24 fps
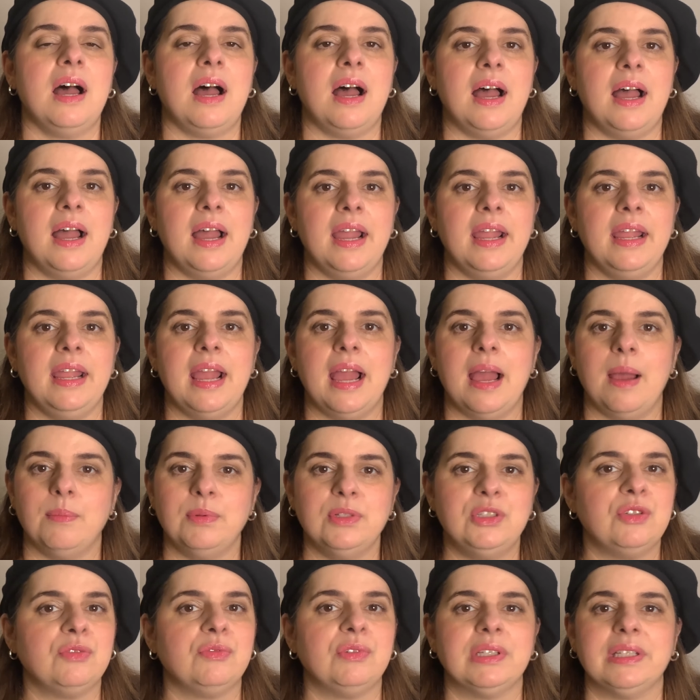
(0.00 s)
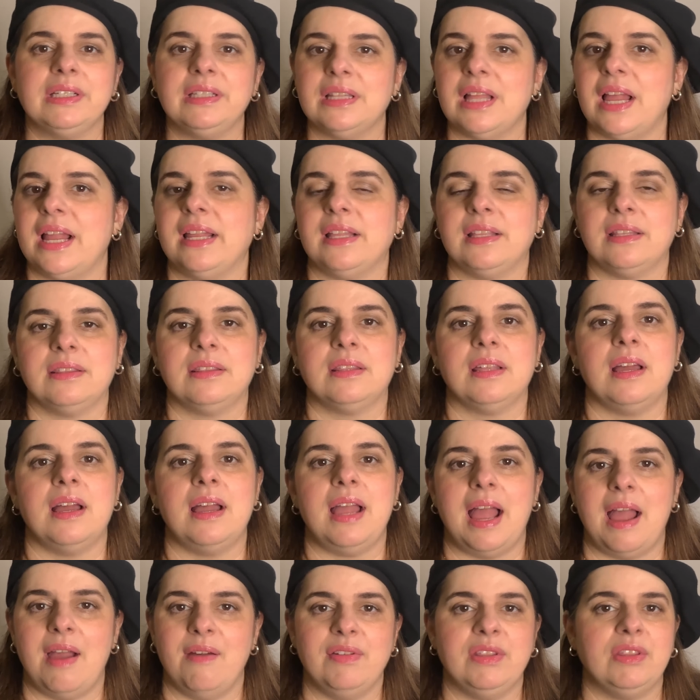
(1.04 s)
I happen to really like
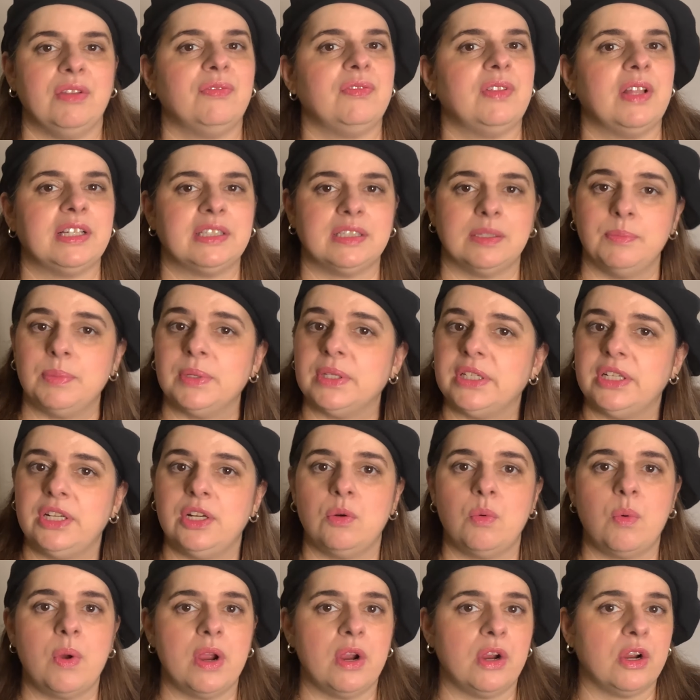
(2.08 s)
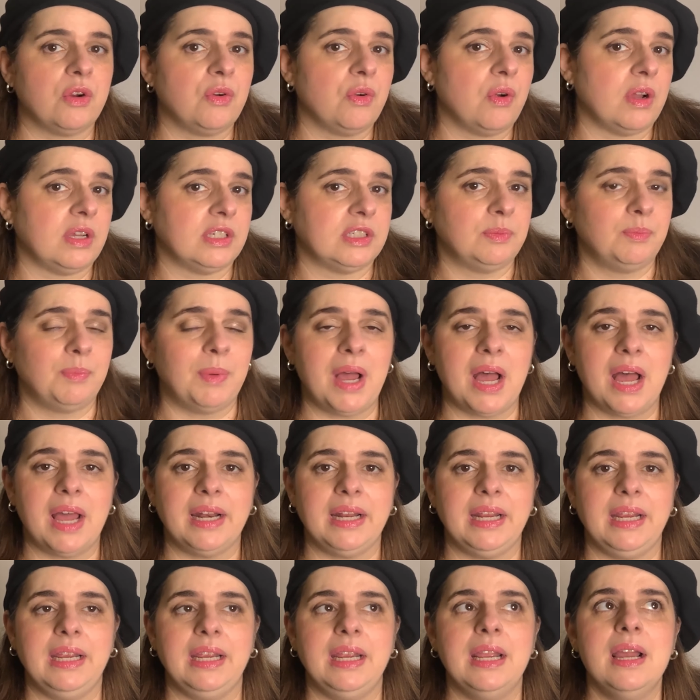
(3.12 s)
having the flexibility to wear it
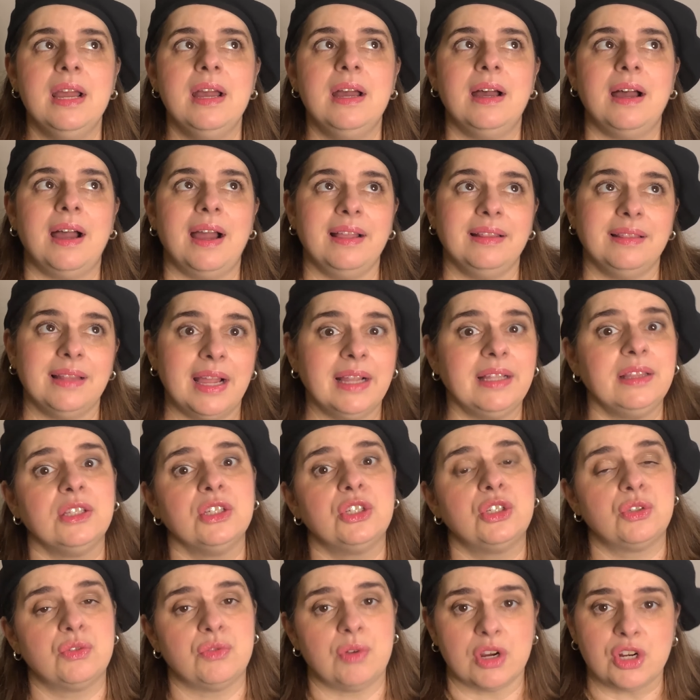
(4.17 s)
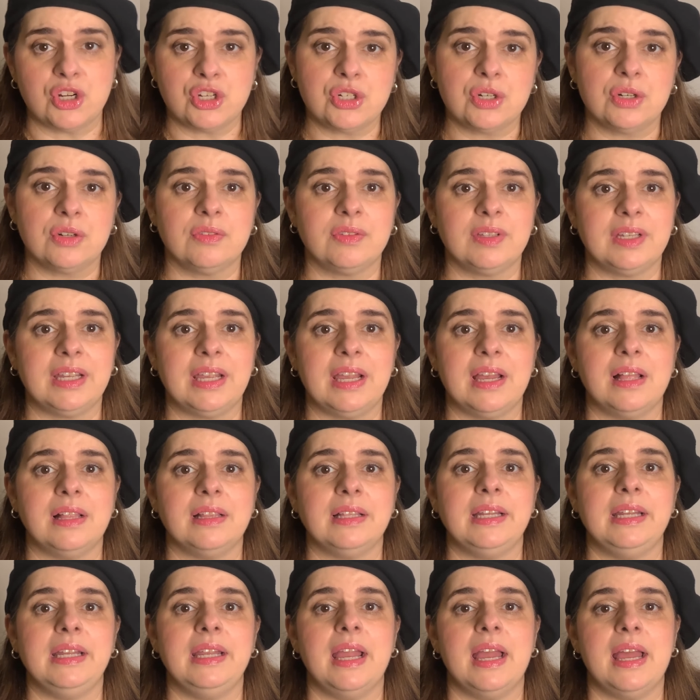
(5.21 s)
cross-body. I like the structure of the
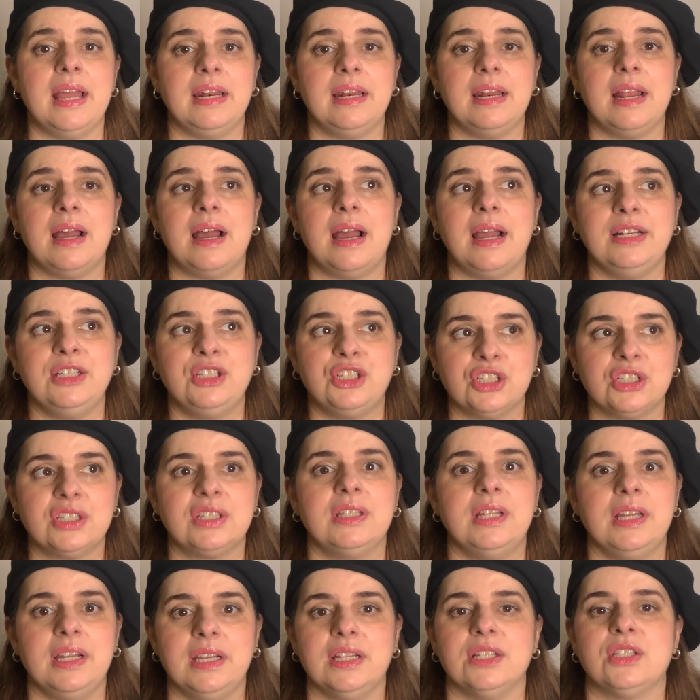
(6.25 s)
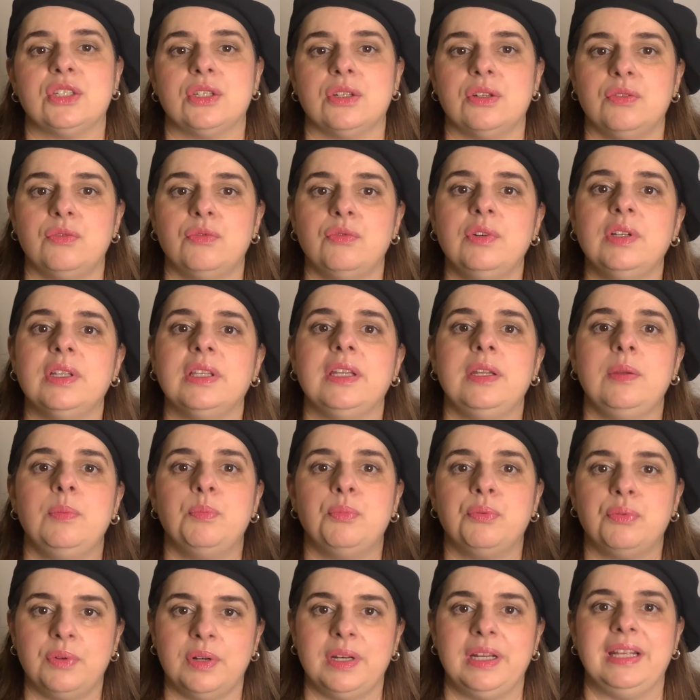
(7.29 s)
Kelly, and I just think it's a really
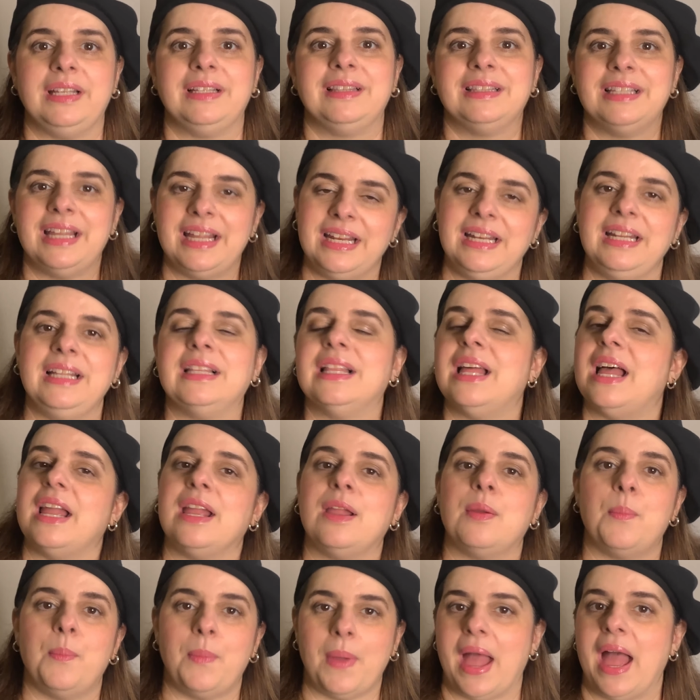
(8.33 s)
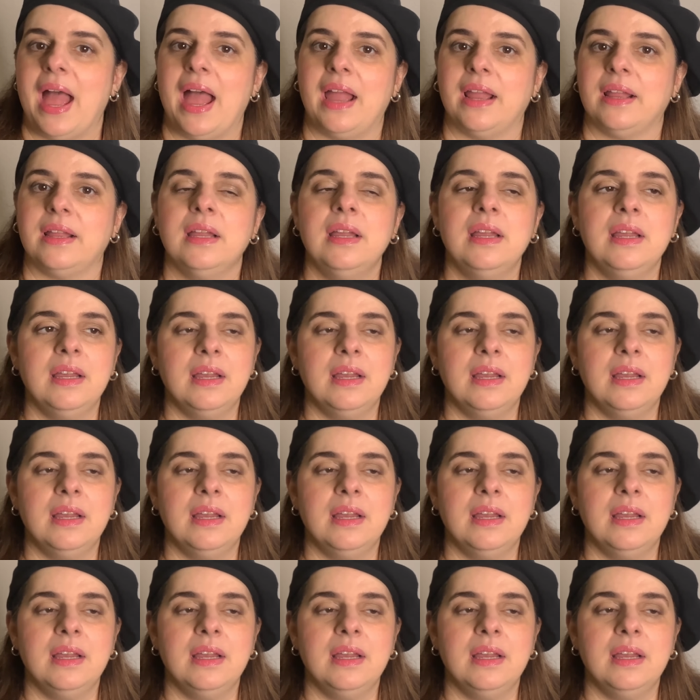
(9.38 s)
pretty ladylike bag.